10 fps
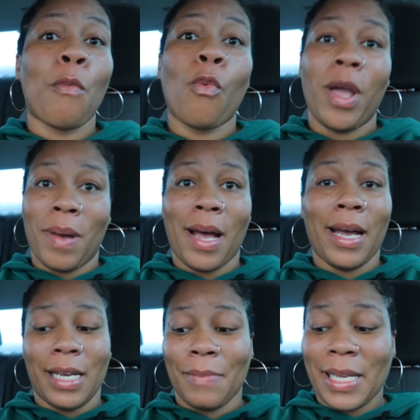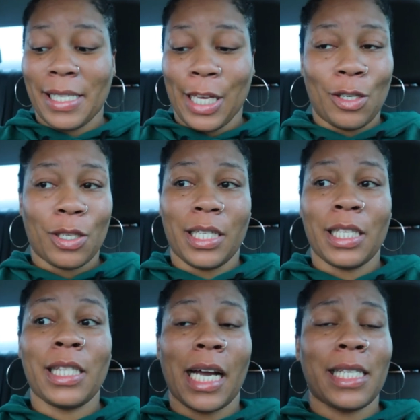I'm way behind my schedule because
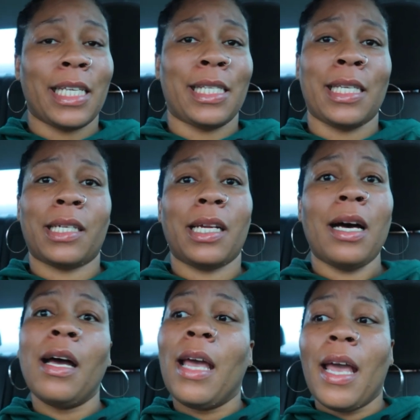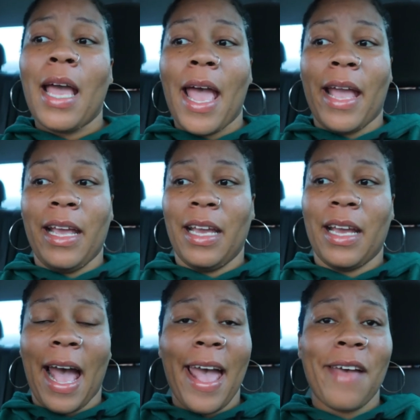it's, like I said, ten o'clock,
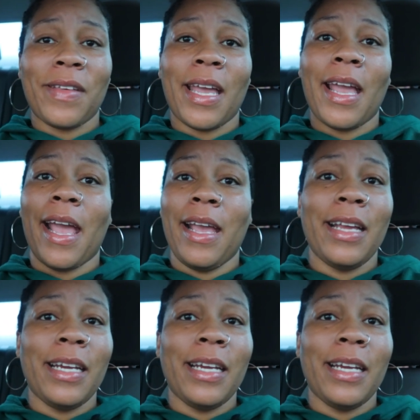and I haven't ate